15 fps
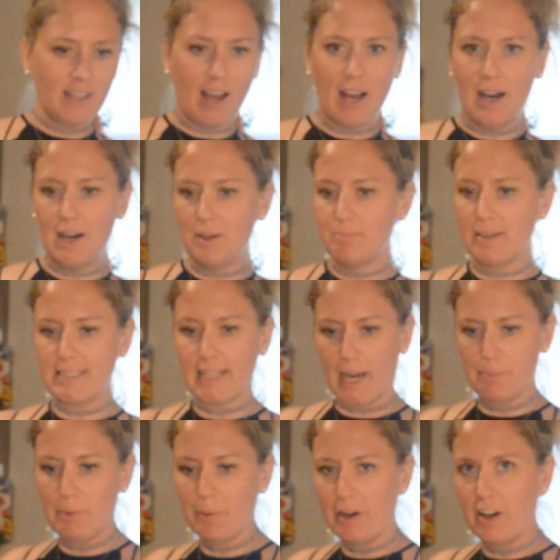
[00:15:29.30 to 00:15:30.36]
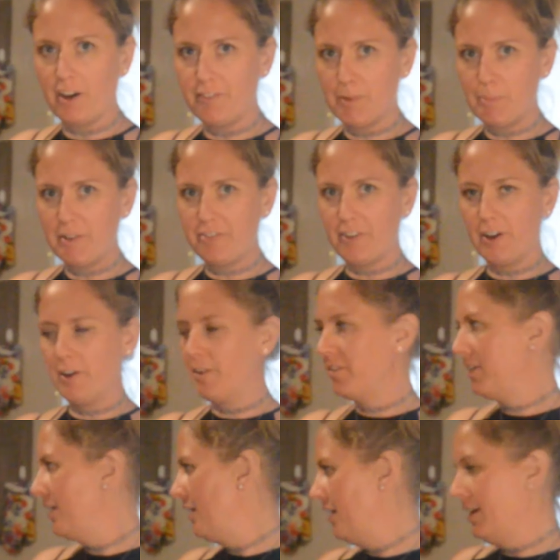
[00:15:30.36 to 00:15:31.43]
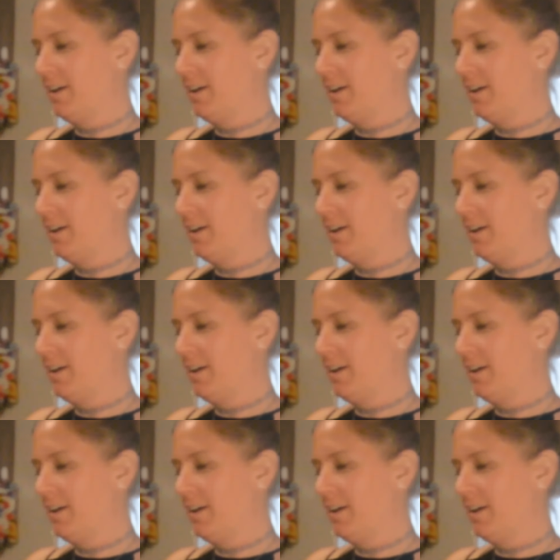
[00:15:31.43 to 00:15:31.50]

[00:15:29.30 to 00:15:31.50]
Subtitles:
My timer went off on my phone.